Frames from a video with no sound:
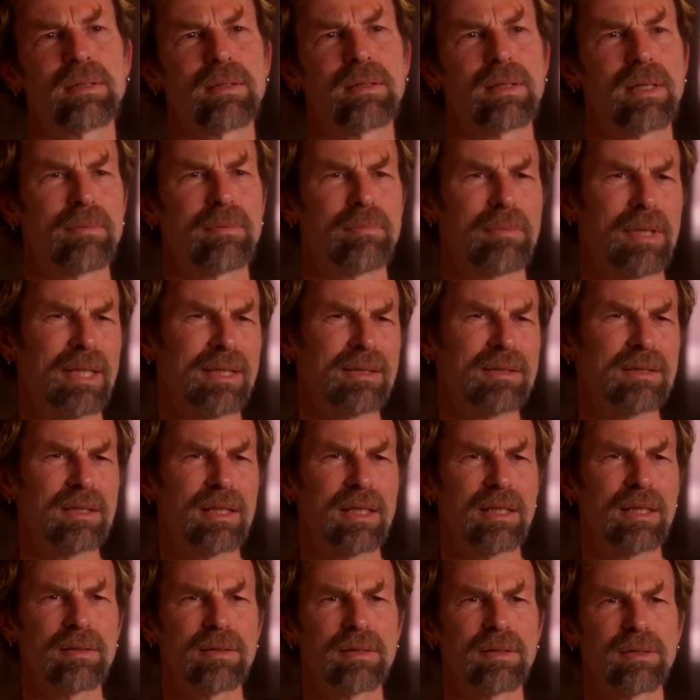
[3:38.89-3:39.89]
and
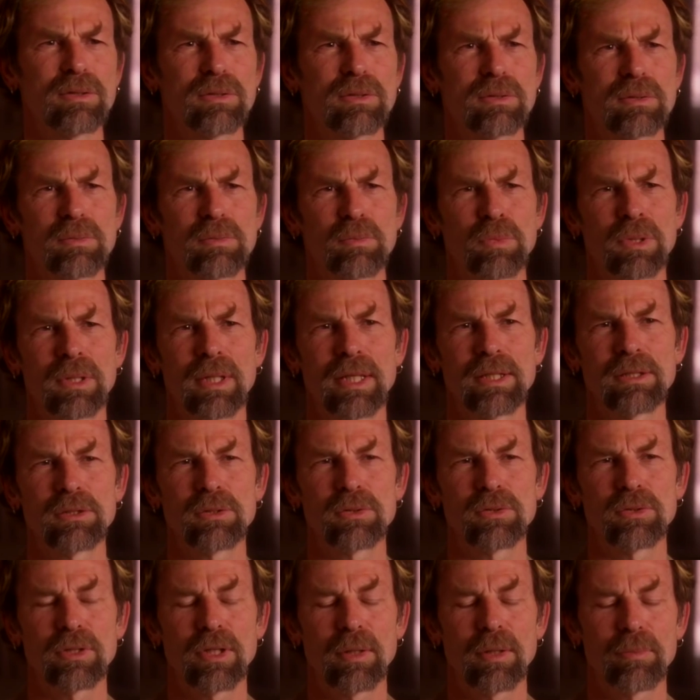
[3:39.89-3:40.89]
maintain these
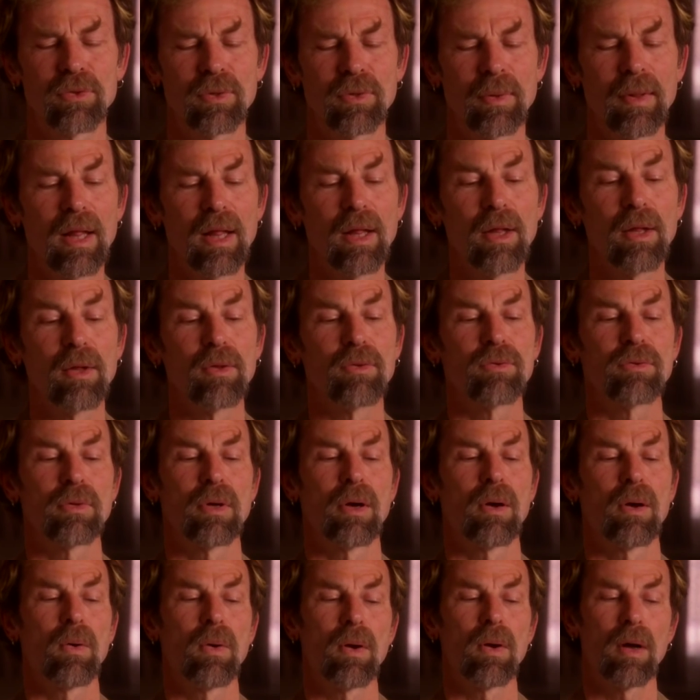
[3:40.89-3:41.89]
relationships.
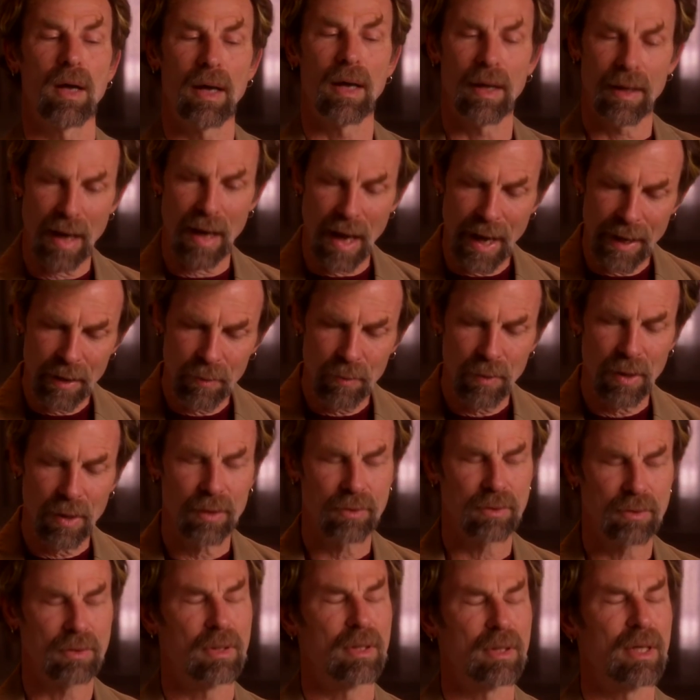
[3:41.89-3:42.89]
So
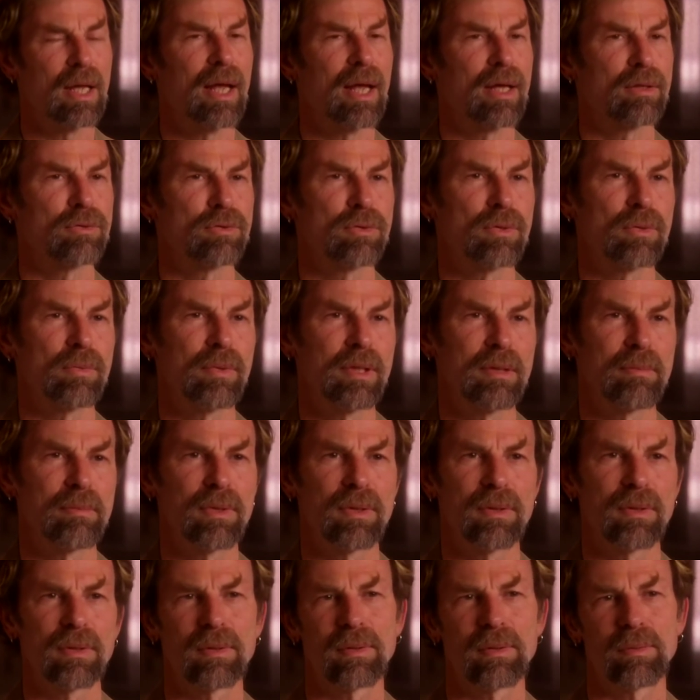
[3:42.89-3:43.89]
ayahuasca and
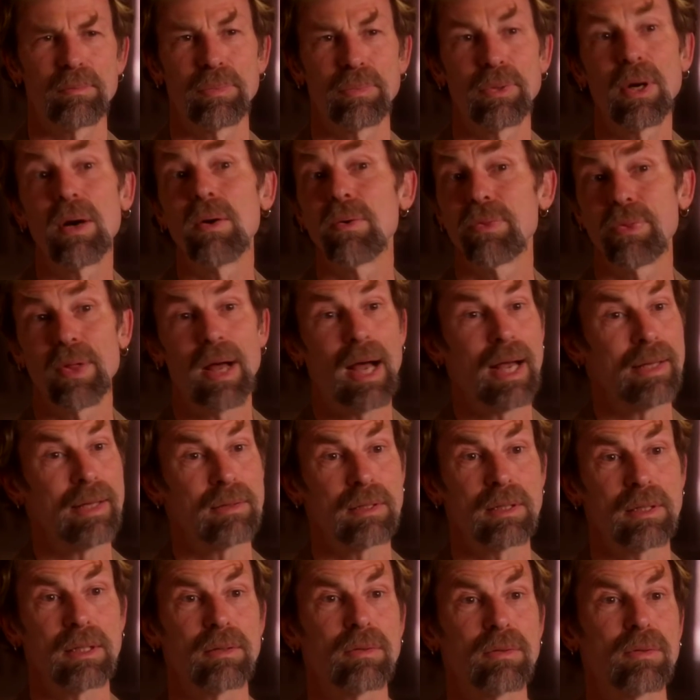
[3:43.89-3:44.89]
jurema both, I
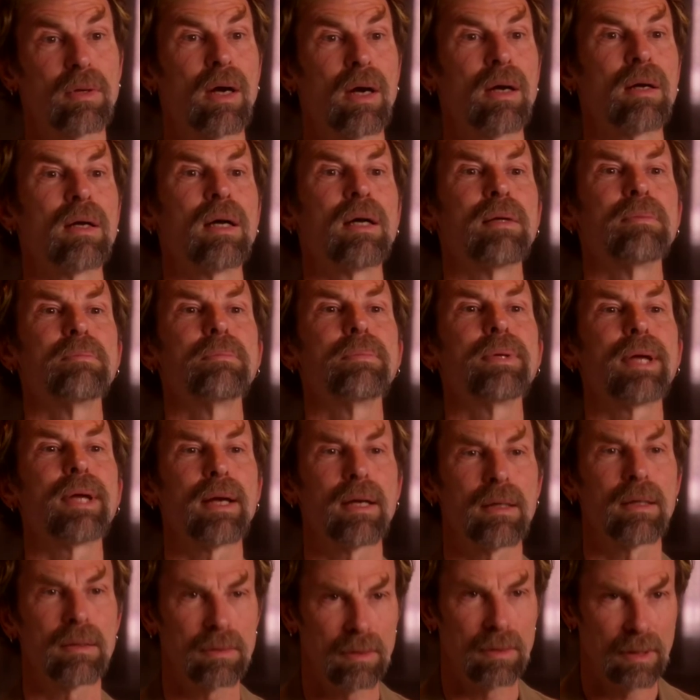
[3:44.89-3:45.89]
think, are
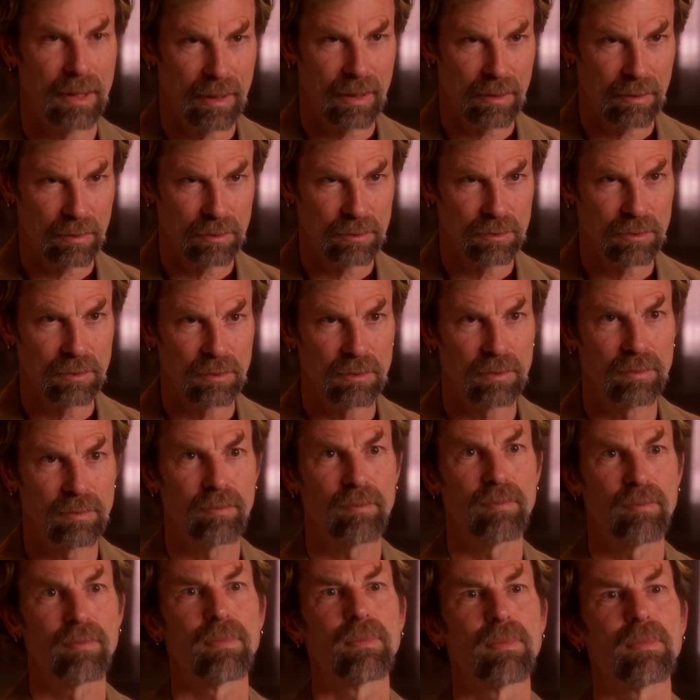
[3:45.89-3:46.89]
unparalleled
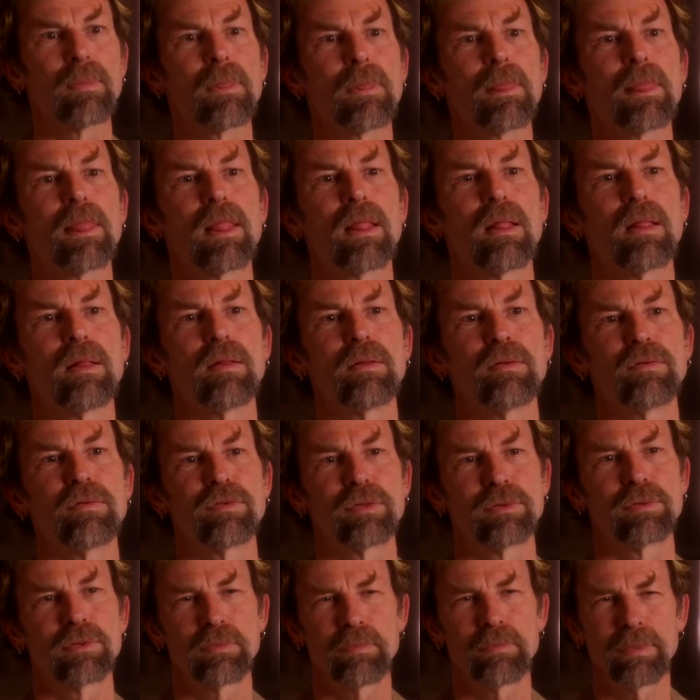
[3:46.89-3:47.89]

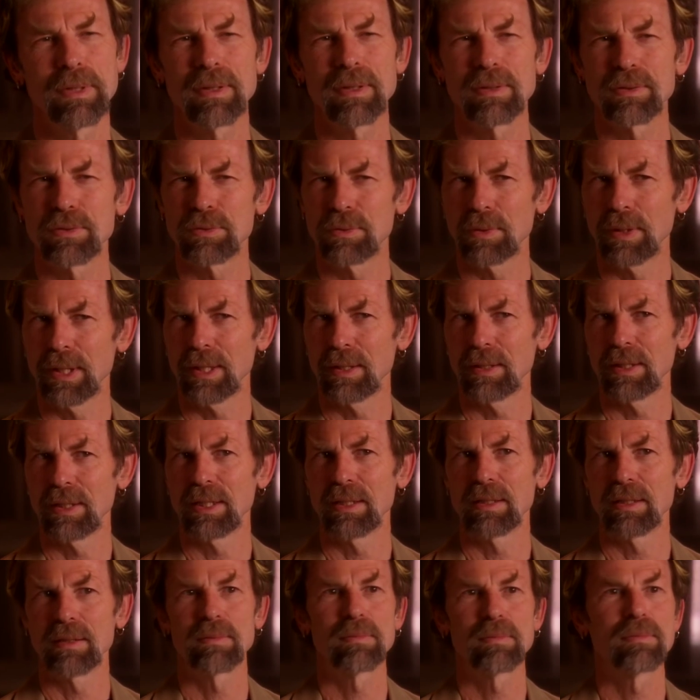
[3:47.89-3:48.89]
for spirit
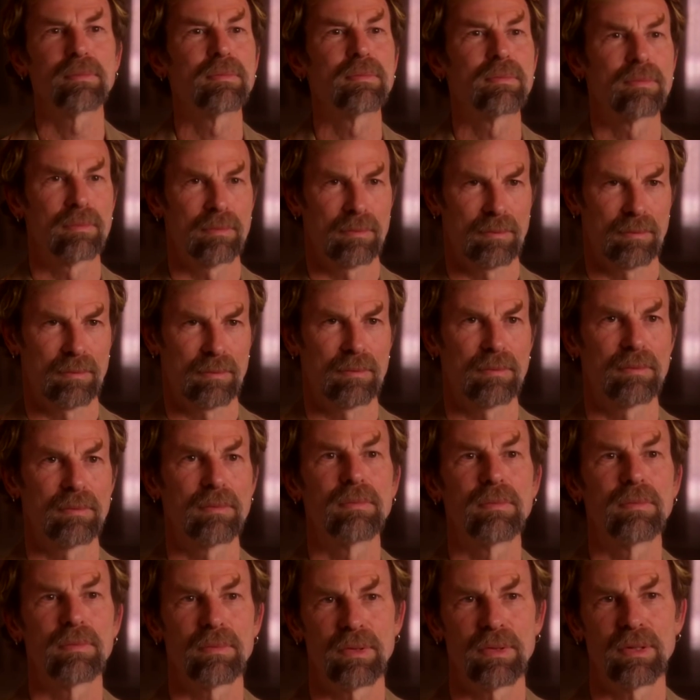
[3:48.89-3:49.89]
trailing,
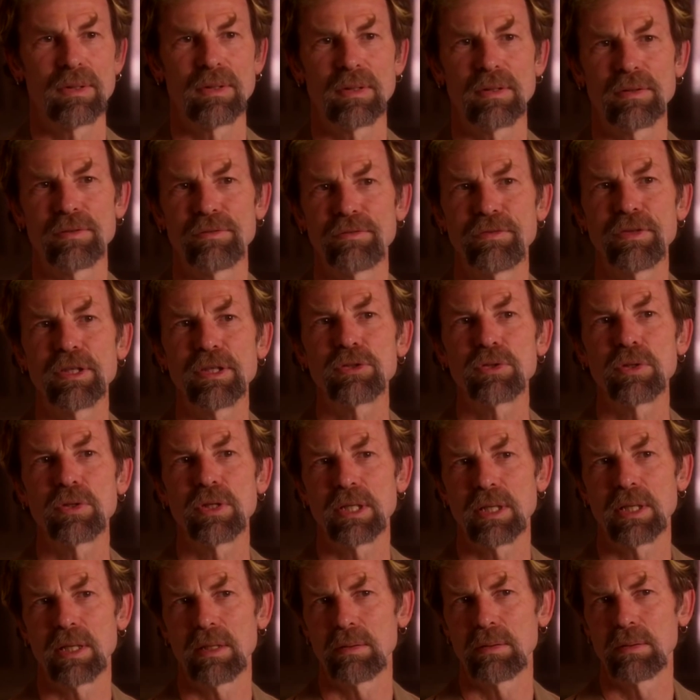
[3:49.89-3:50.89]
you know,
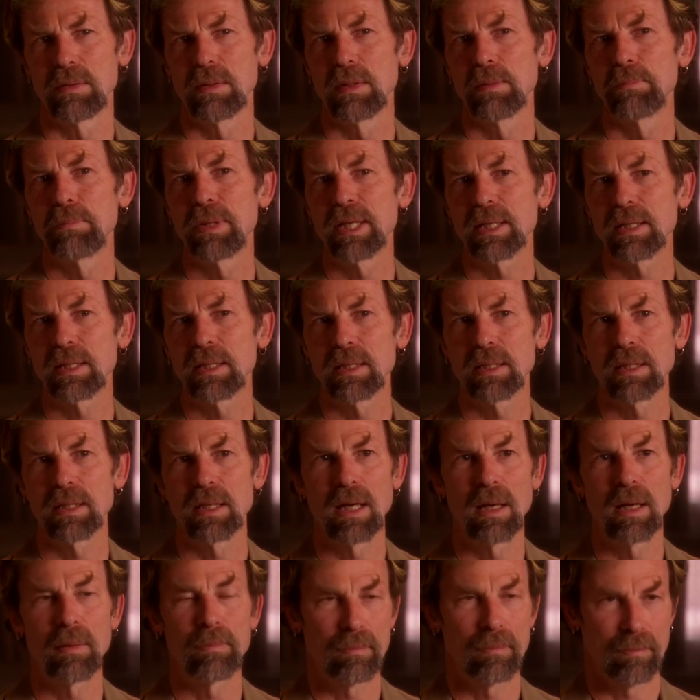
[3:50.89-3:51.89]
fishing and picking
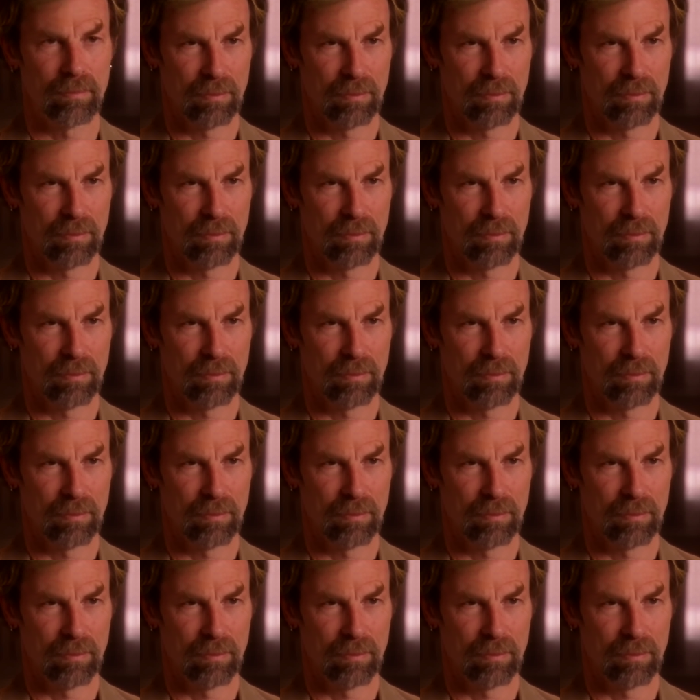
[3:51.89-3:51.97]
up